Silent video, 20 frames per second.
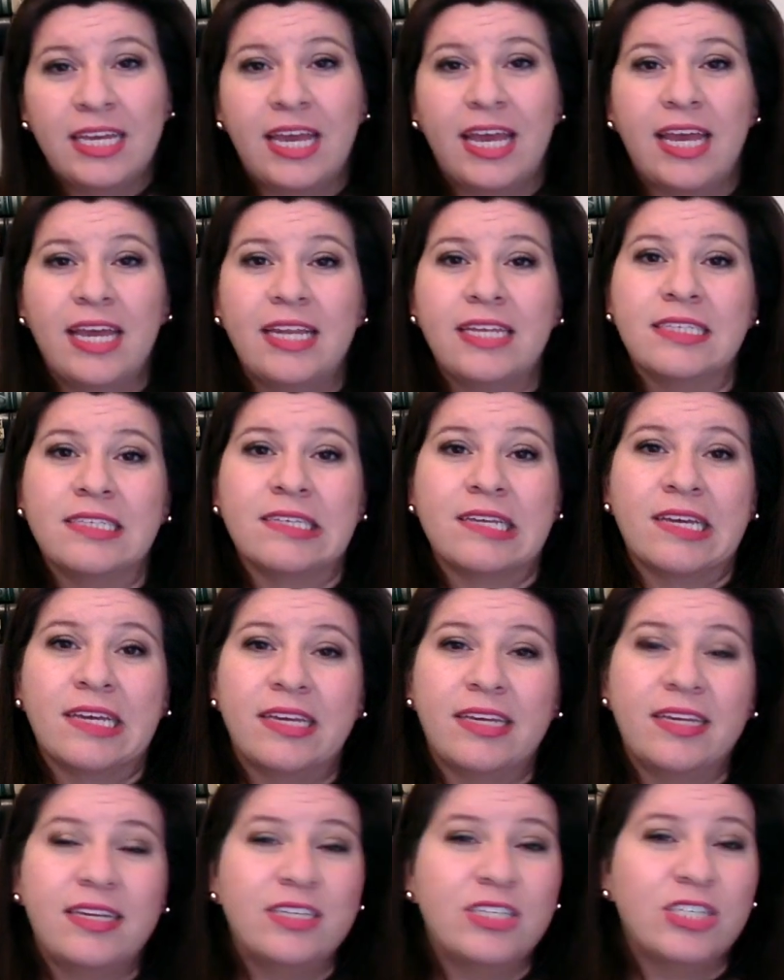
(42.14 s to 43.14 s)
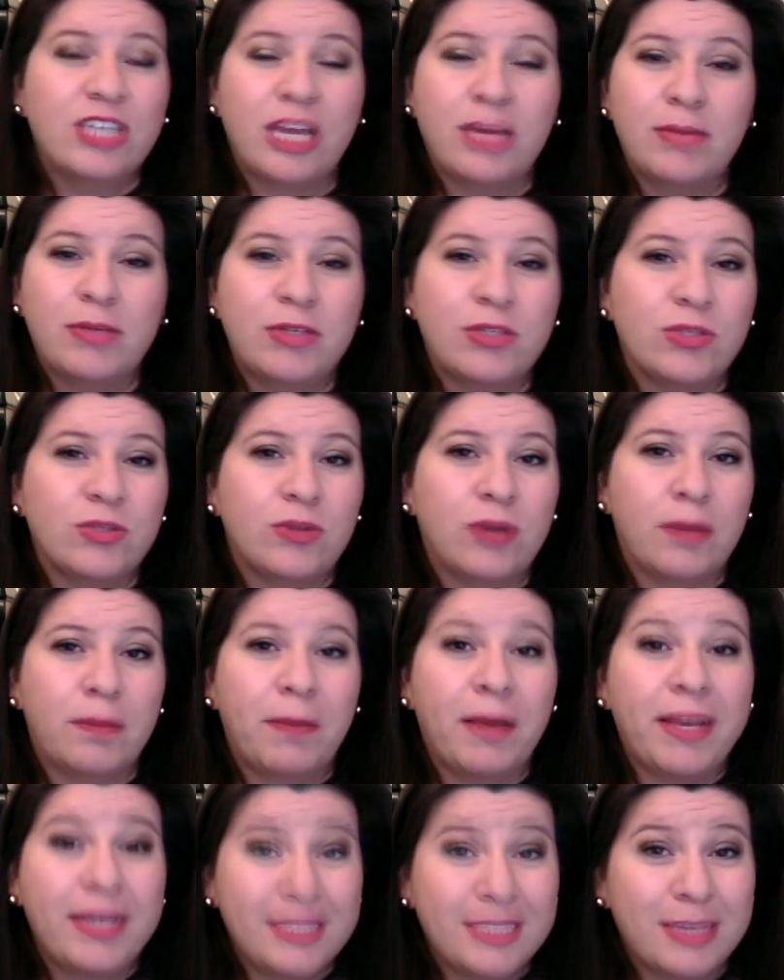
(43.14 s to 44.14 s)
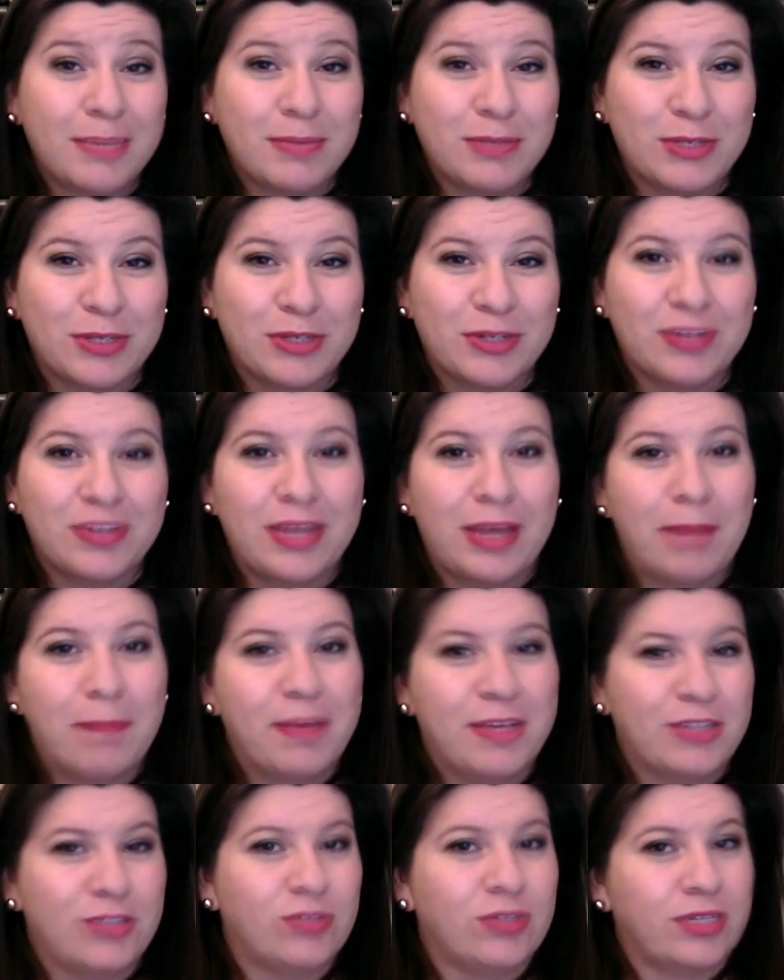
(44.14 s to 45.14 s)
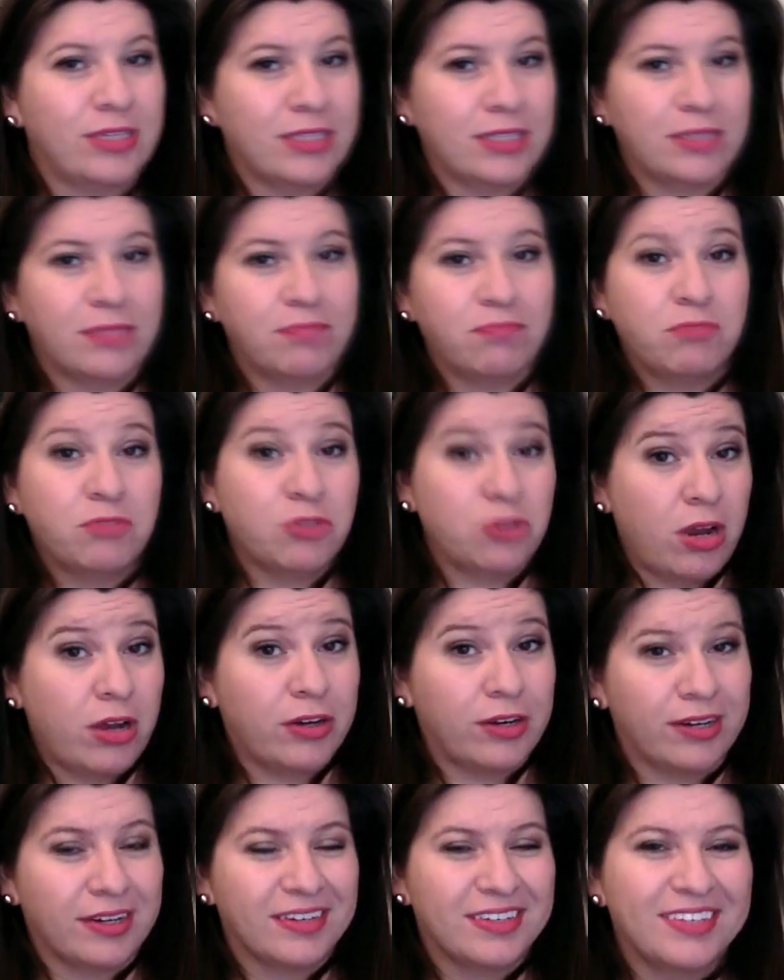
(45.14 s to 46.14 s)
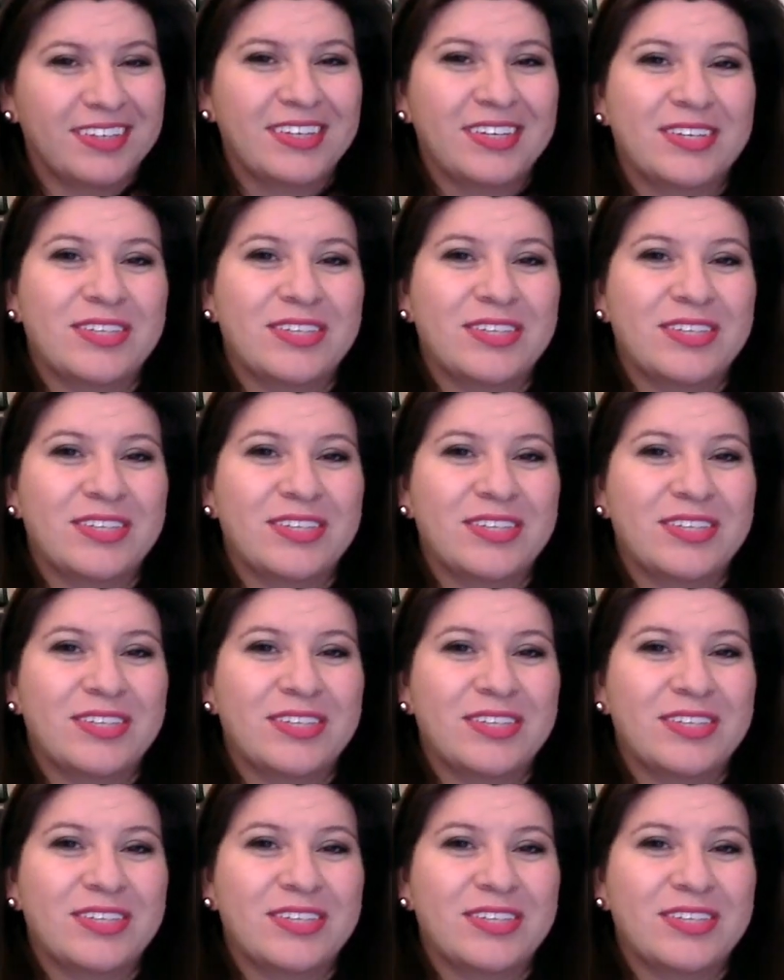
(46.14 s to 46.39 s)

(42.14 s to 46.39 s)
and each time you do a bicep curl, that muscle gets stronger.